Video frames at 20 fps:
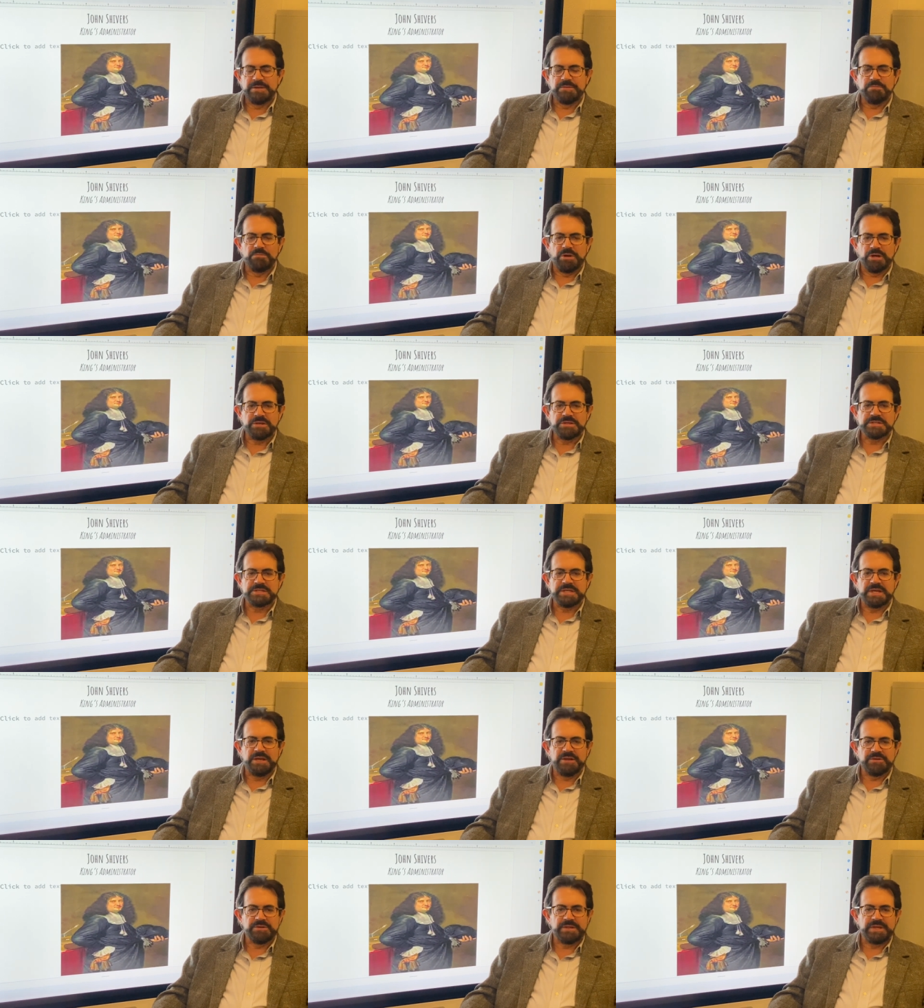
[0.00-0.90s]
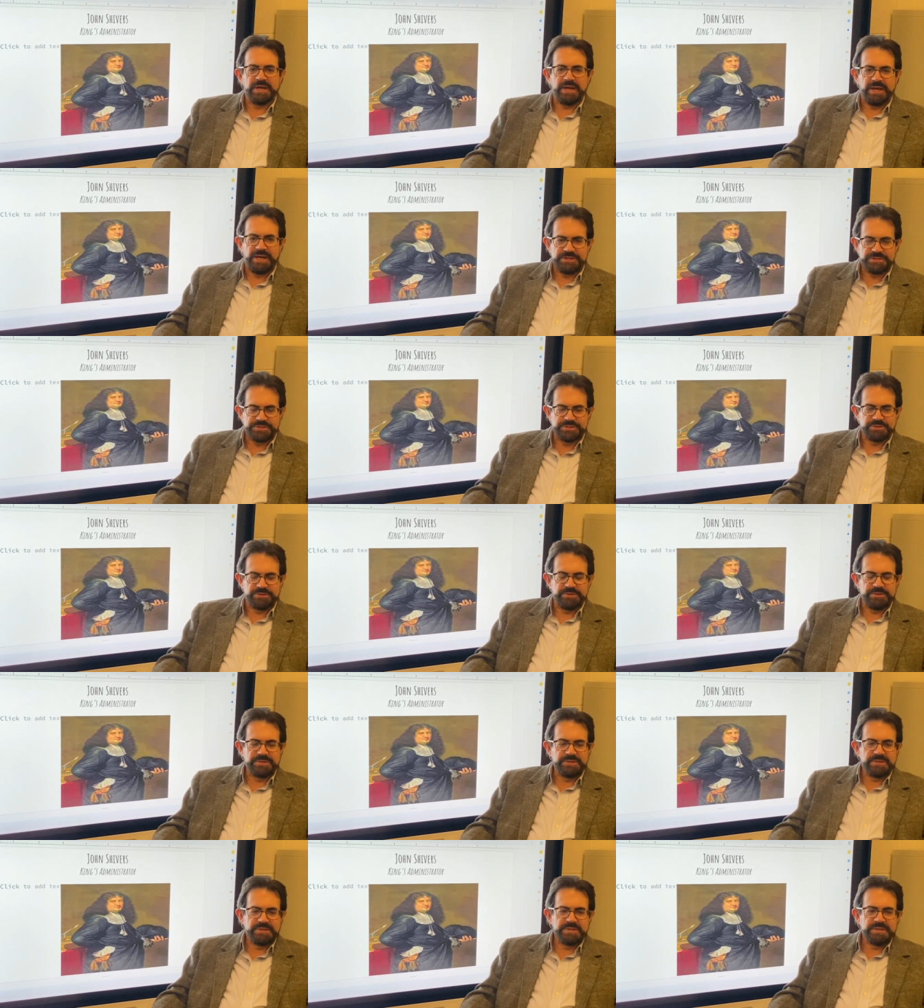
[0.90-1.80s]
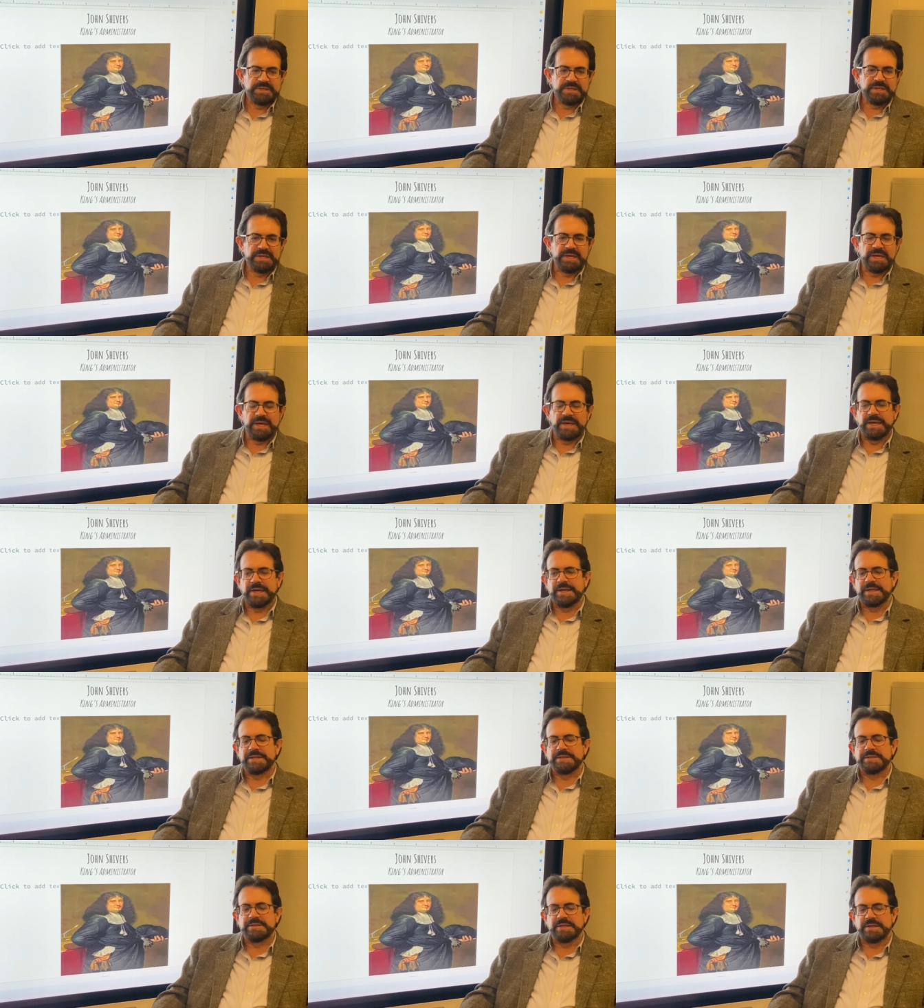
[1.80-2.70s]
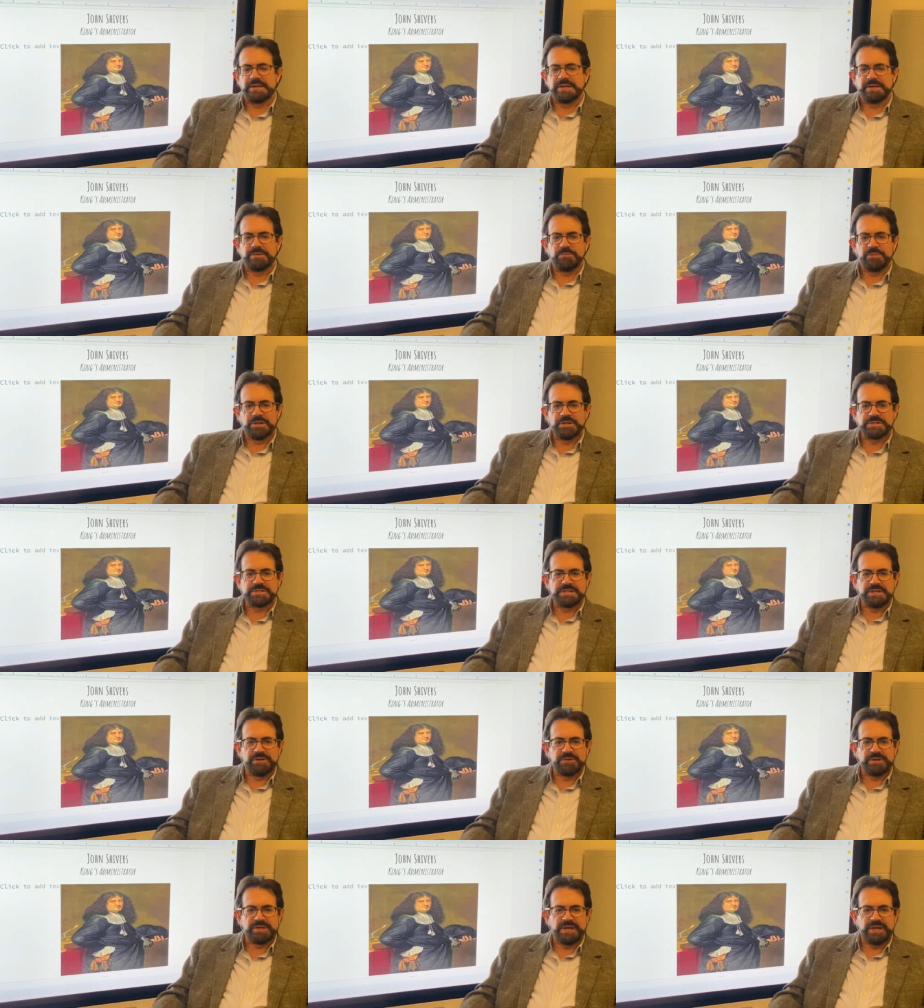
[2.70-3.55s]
Monkstown Castle. And uh, Monkstown